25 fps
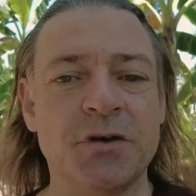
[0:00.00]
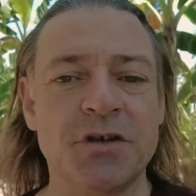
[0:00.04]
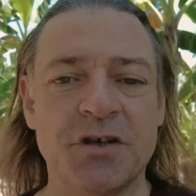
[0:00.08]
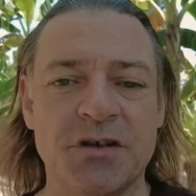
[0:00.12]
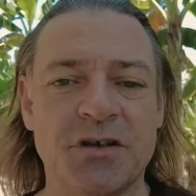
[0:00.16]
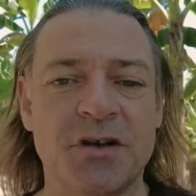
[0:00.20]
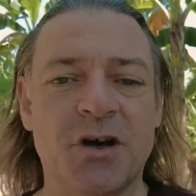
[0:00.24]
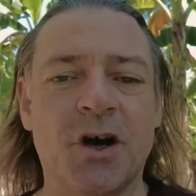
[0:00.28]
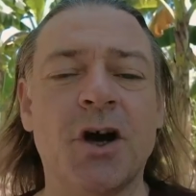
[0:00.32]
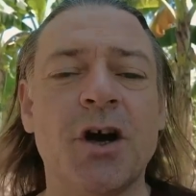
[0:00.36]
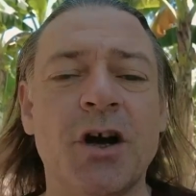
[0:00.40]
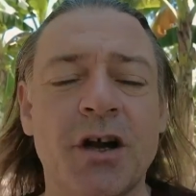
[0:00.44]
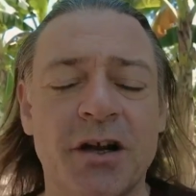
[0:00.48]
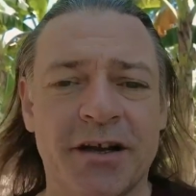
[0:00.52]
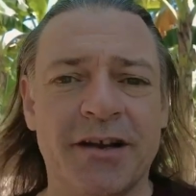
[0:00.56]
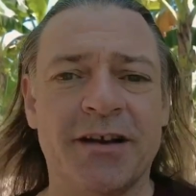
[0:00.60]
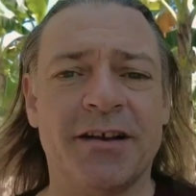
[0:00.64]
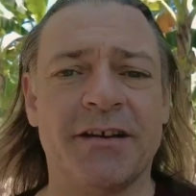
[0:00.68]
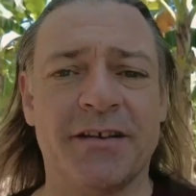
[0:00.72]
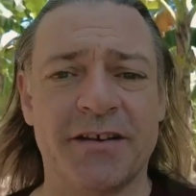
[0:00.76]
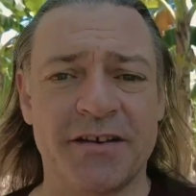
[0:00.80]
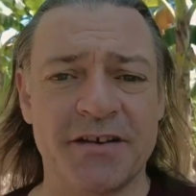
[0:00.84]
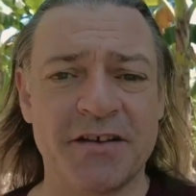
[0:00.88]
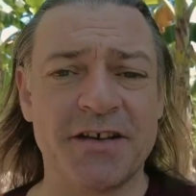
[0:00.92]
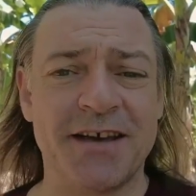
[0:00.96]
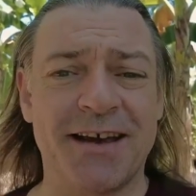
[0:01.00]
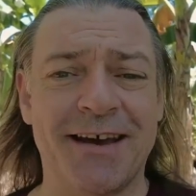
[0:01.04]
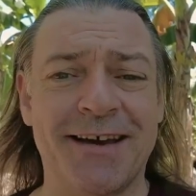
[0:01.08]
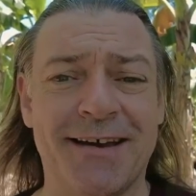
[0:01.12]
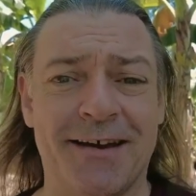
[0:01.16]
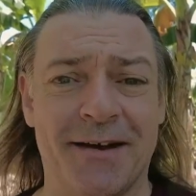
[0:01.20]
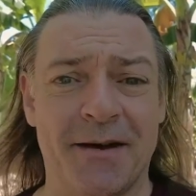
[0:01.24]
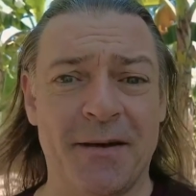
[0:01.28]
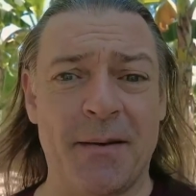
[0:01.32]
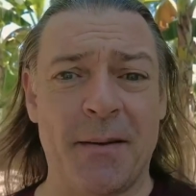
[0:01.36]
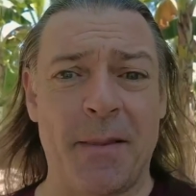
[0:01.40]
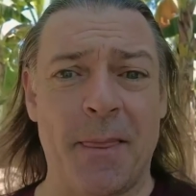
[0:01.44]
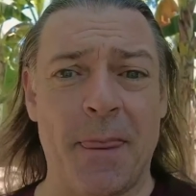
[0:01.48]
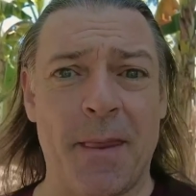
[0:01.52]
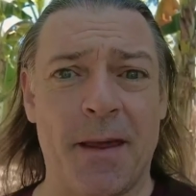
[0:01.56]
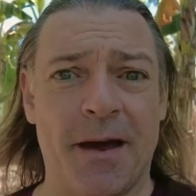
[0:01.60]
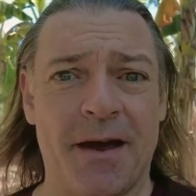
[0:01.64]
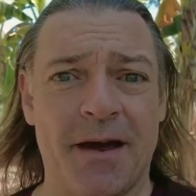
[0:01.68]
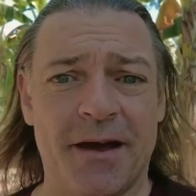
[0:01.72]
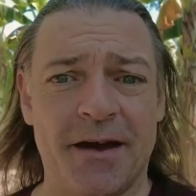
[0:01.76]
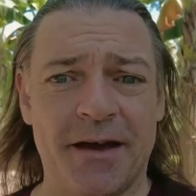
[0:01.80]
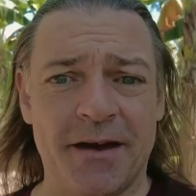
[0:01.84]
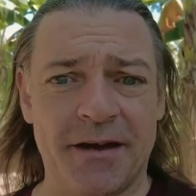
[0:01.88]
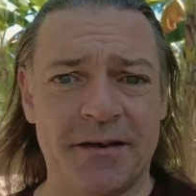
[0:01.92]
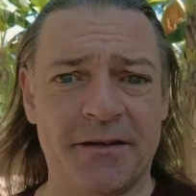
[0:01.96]
just earlier this year
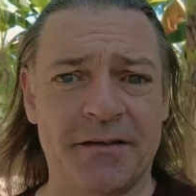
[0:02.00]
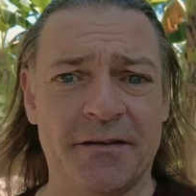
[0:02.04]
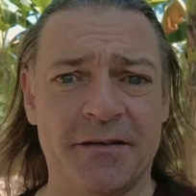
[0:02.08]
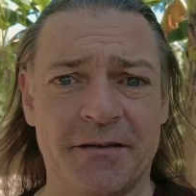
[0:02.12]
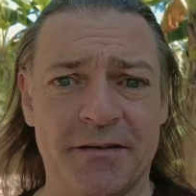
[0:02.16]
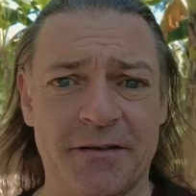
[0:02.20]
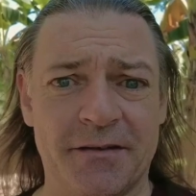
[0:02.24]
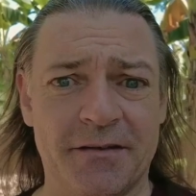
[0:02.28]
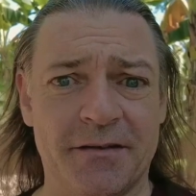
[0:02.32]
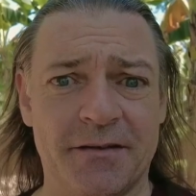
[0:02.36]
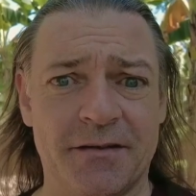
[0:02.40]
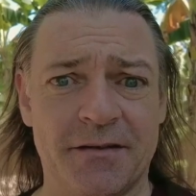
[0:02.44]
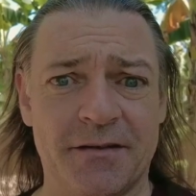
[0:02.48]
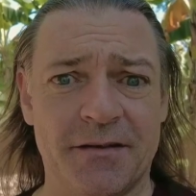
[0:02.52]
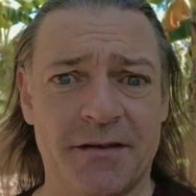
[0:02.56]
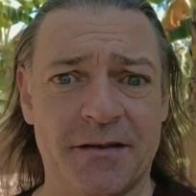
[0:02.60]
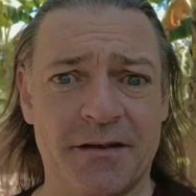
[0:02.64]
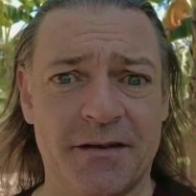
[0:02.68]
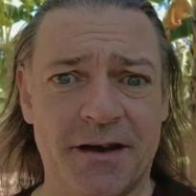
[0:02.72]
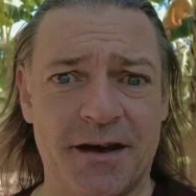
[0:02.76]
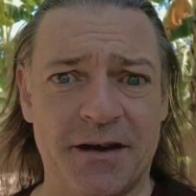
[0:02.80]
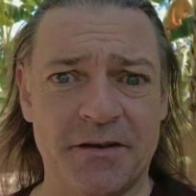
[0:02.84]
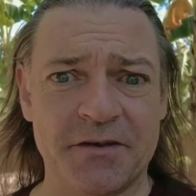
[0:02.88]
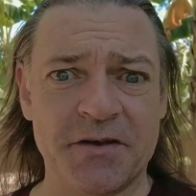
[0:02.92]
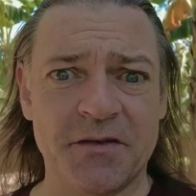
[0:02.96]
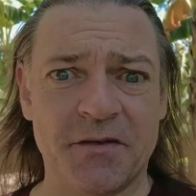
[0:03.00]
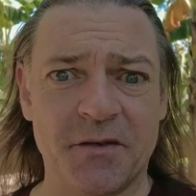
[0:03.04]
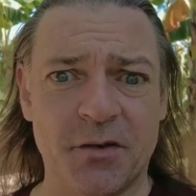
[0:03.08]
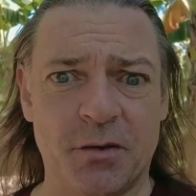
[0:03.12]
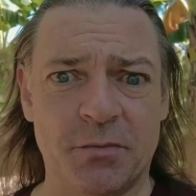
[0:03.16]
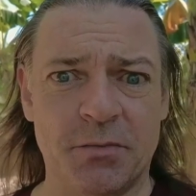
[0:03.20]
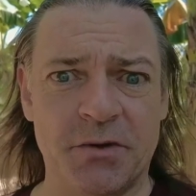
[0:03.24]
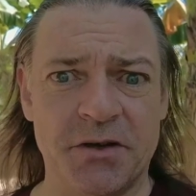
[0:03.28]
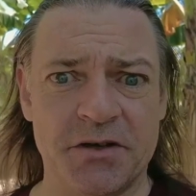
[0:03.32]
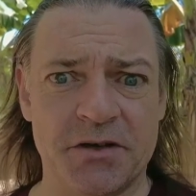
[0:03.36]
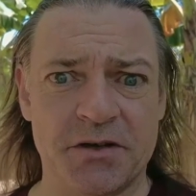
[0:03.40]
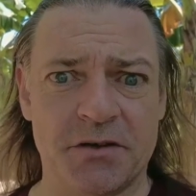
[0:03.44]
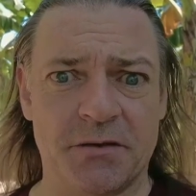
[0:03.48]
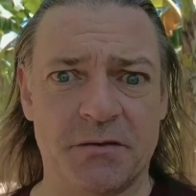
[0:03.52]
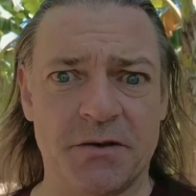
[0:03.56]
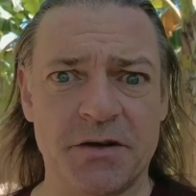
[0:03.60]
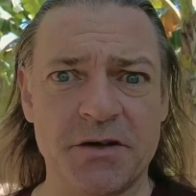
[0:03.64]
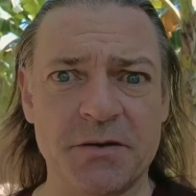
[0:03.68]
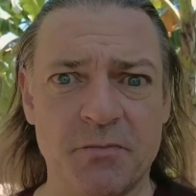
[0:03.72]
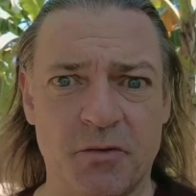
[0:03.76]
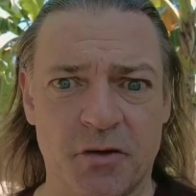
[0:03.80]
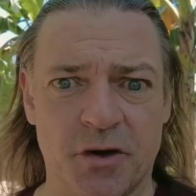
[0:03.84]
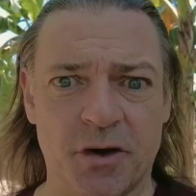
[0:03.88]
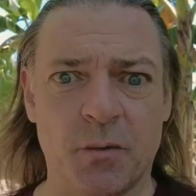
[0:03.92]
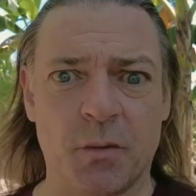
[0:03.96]
in the House of Commons. I mean,
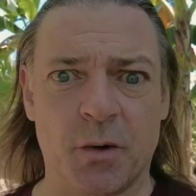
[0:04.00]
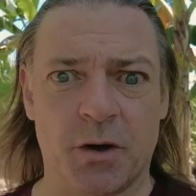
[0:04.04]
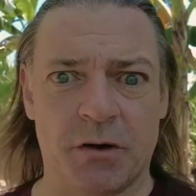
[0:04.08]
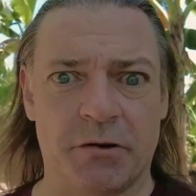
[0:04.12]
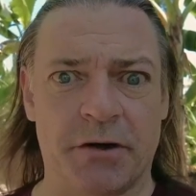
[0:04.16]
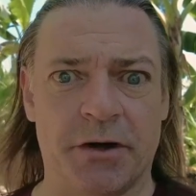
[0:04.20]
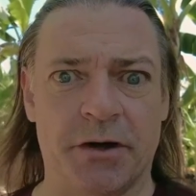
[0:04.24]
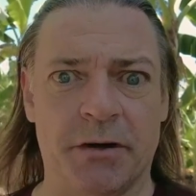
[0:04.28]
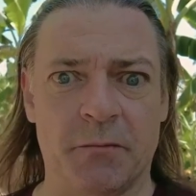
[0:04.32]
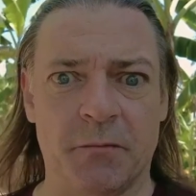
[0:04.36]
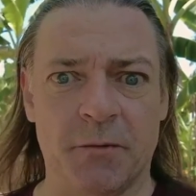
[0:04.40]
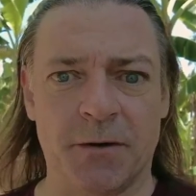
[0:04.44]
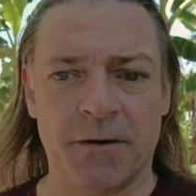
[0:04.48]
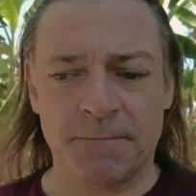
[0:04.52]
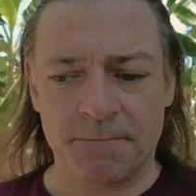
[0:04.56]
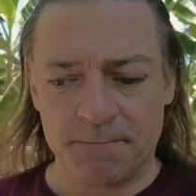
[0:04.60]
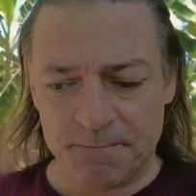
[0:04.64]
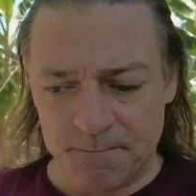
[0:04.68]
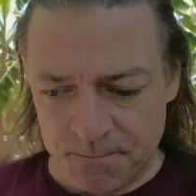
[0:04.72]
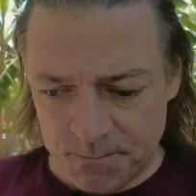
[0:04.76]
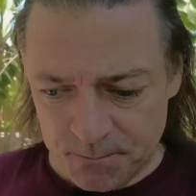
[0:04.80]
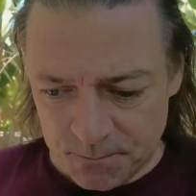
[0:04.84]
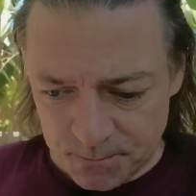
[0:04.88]
that's pretty worrying, right?